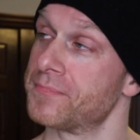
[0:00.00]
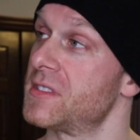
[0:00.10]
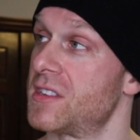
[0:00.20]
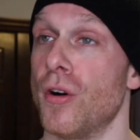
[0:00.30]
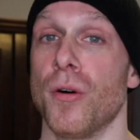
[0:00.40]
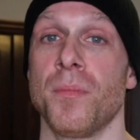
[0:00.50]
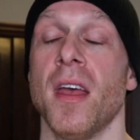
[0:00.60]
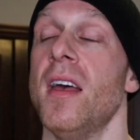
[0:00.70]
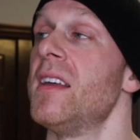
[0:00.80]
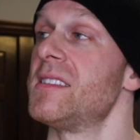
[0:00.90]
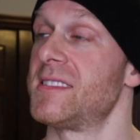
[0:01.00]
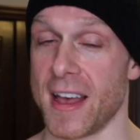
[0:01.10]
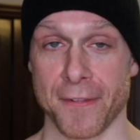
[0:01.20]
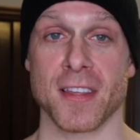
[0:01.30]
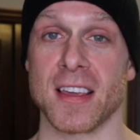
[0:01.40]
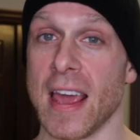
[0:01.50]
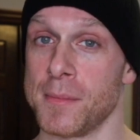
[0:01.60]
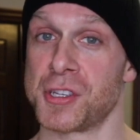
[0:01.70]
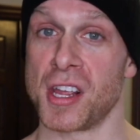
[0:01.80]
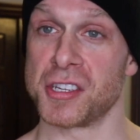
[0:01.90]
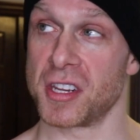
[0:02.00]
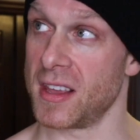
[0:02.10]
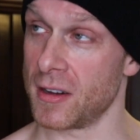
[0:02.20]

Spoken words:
So definitely game changing,